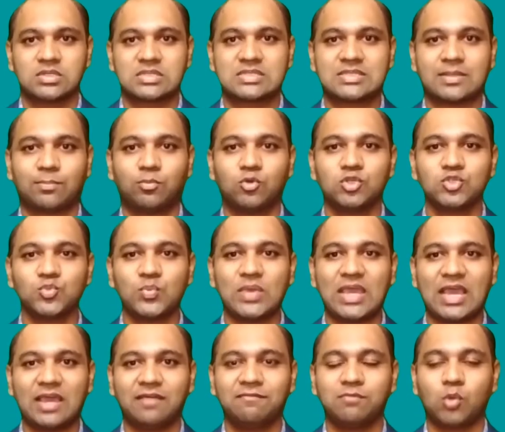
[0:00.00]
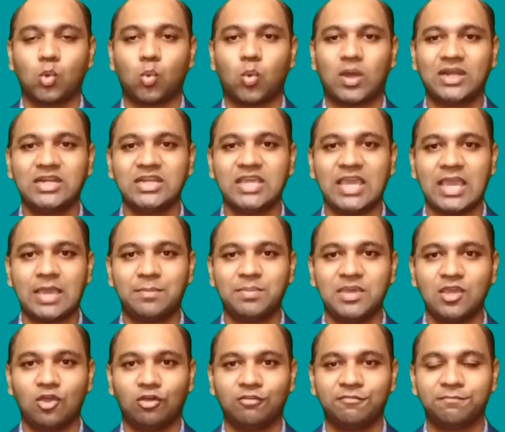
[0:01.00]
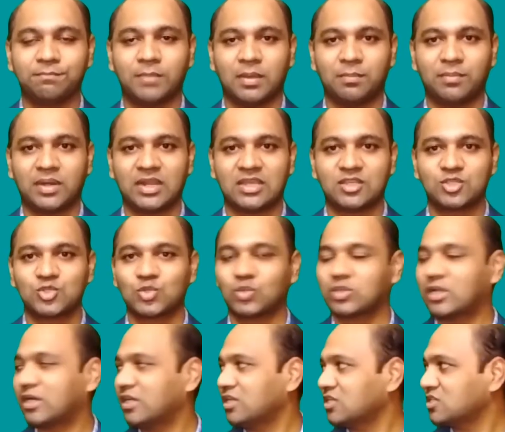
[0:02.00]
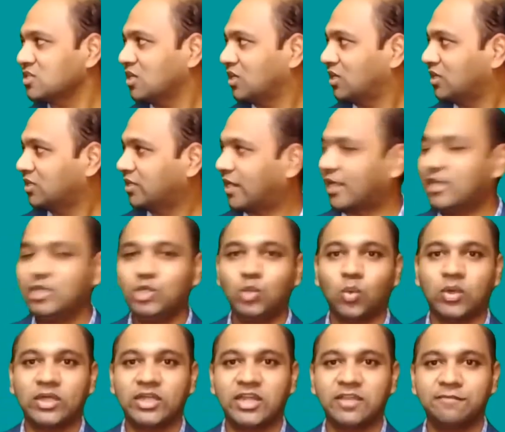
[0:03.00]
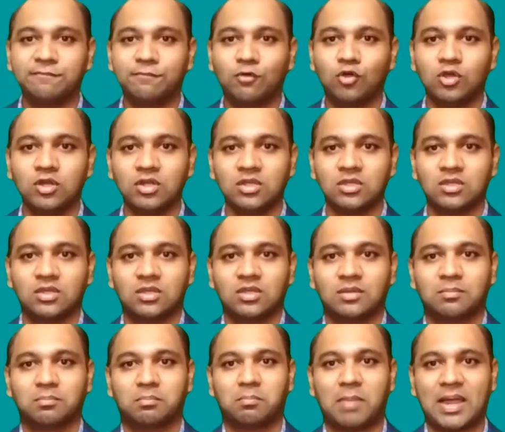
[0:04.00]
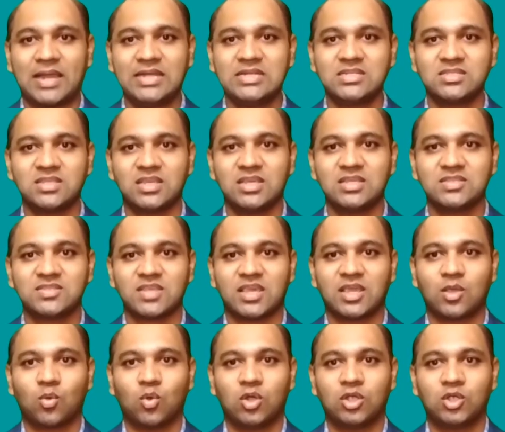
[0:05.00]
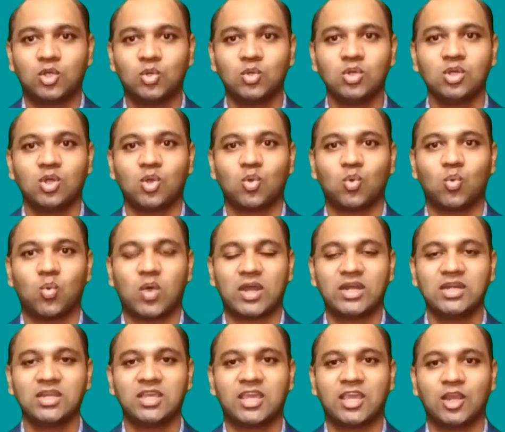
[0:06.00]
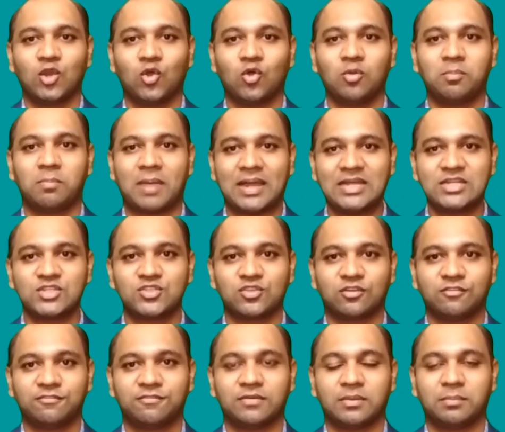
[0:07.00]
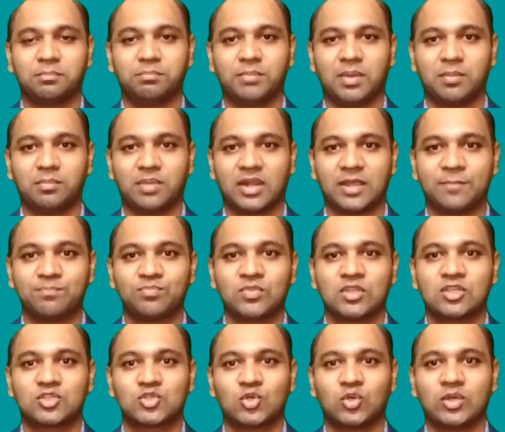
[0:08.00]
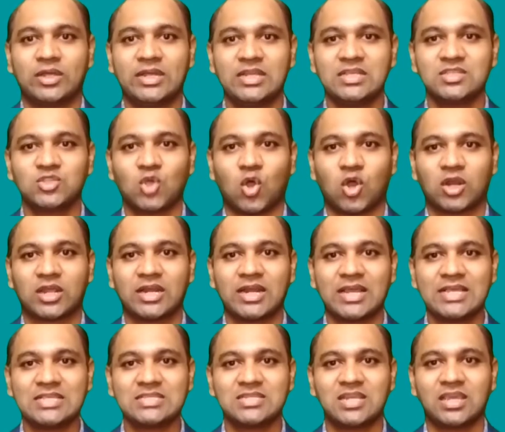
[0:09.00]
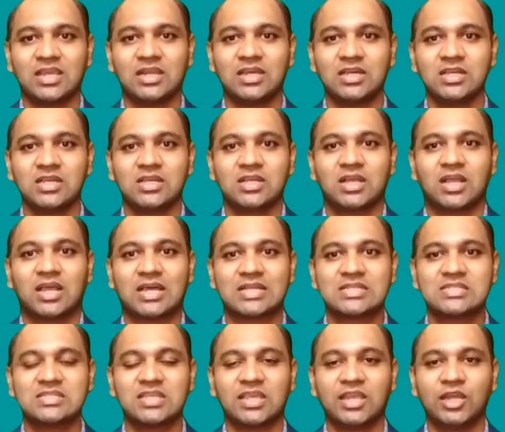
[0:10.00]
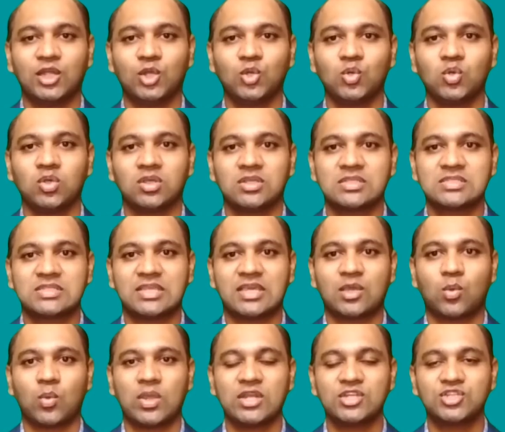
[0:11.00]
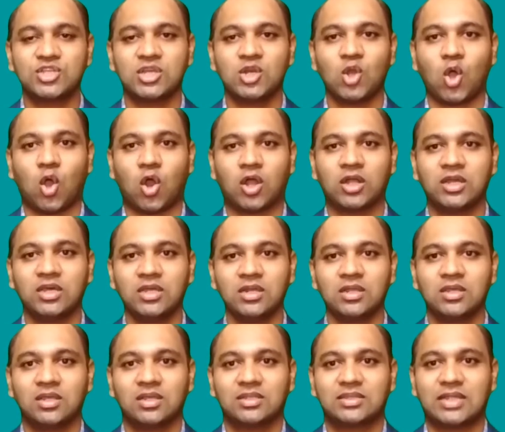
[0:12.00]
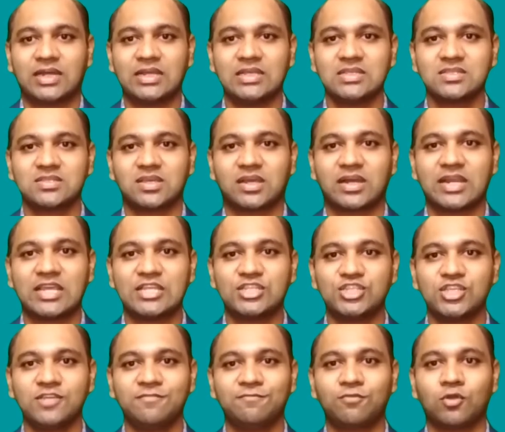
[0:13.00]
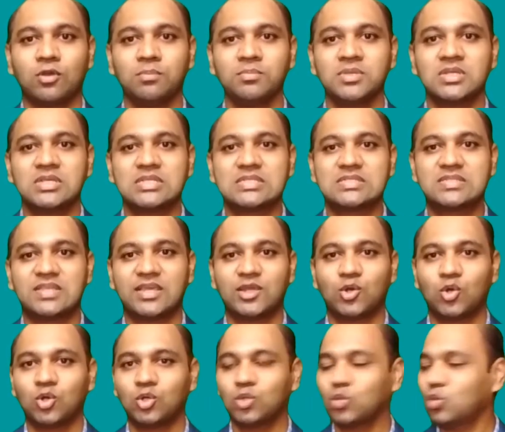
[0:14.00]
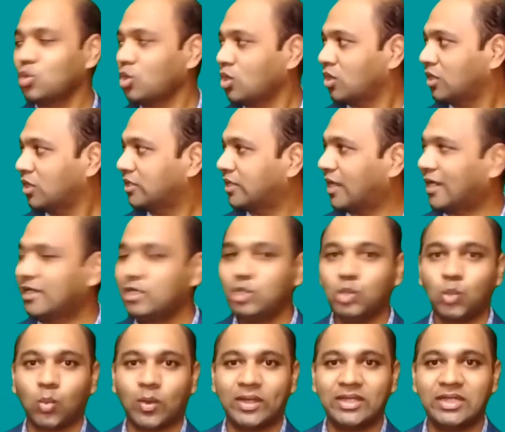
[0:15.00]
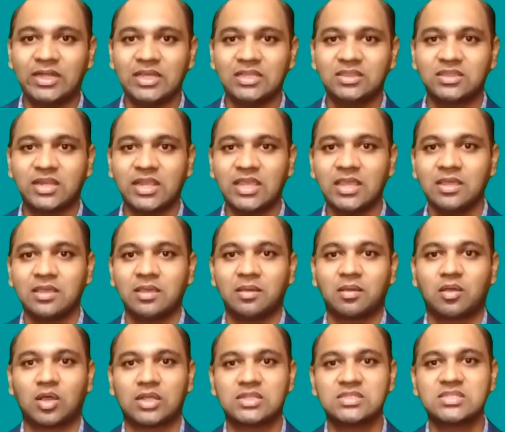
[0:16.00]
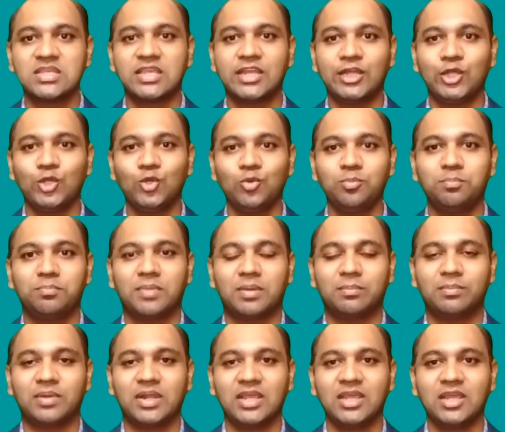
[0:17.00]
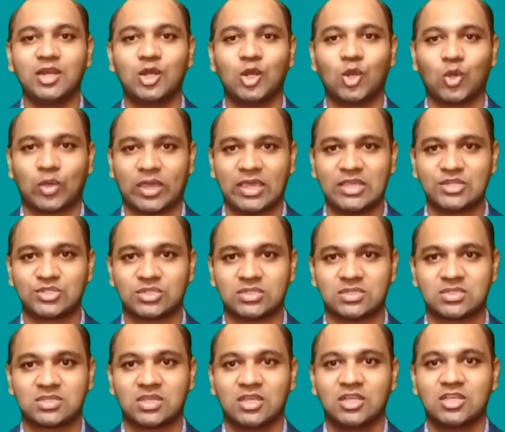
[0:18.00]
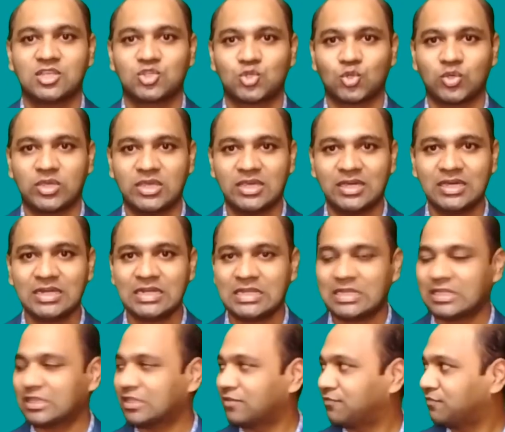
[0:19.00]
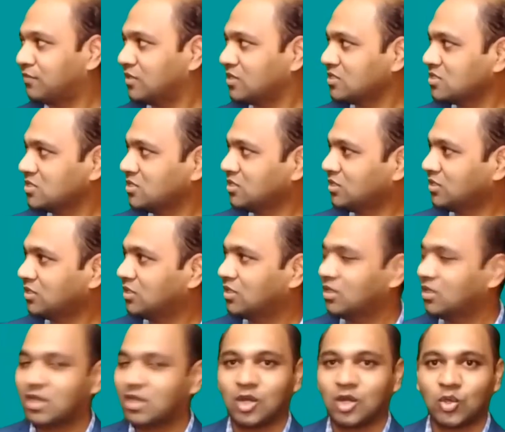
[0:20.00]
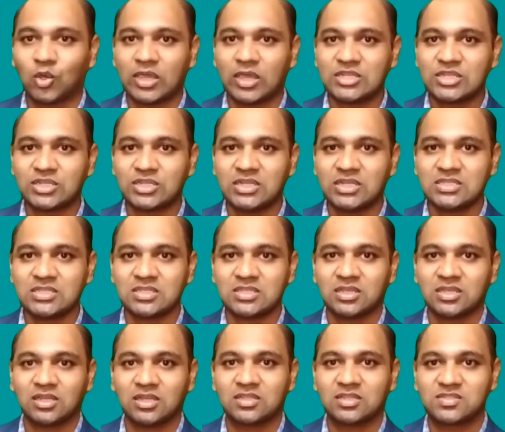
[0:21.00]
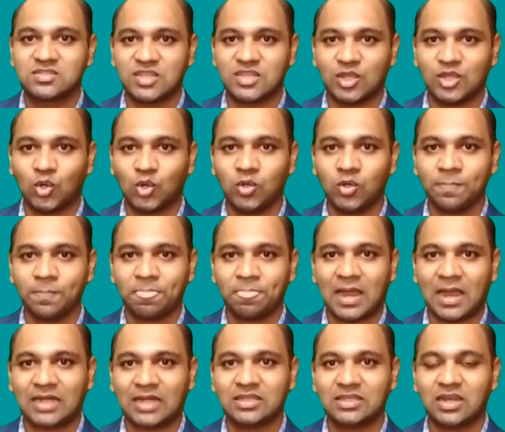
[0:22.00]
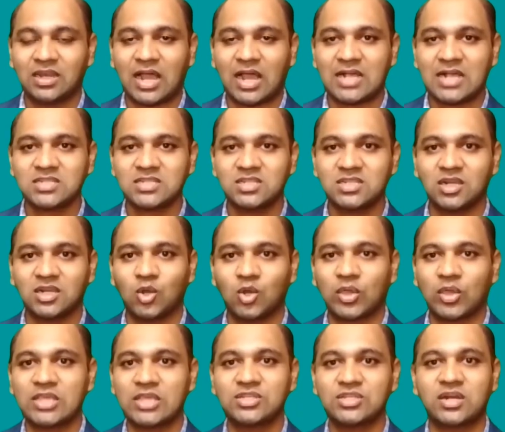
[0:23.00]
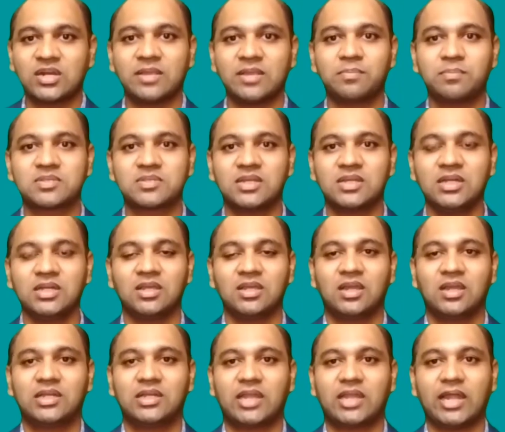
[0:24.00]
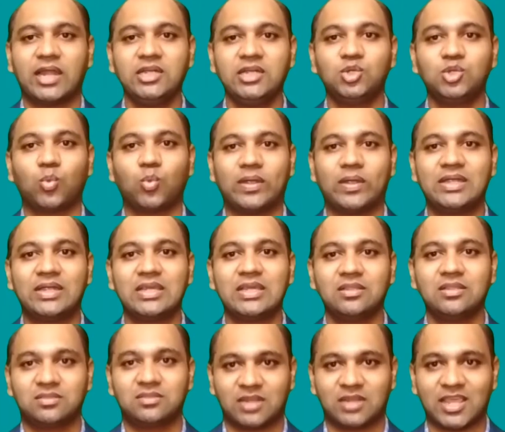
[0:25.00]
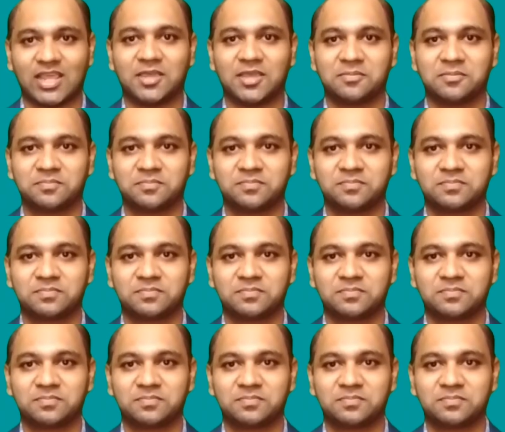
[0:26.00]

Suppose we have 1 KB of memory. So that is 1024 bytes is equal to 1 kilobytes of memory. So it is organized in a consecutive sequential order that is ranging from 0 to 1023 consecutive memory locations. So here the first location is 0, and the last location represent 1023.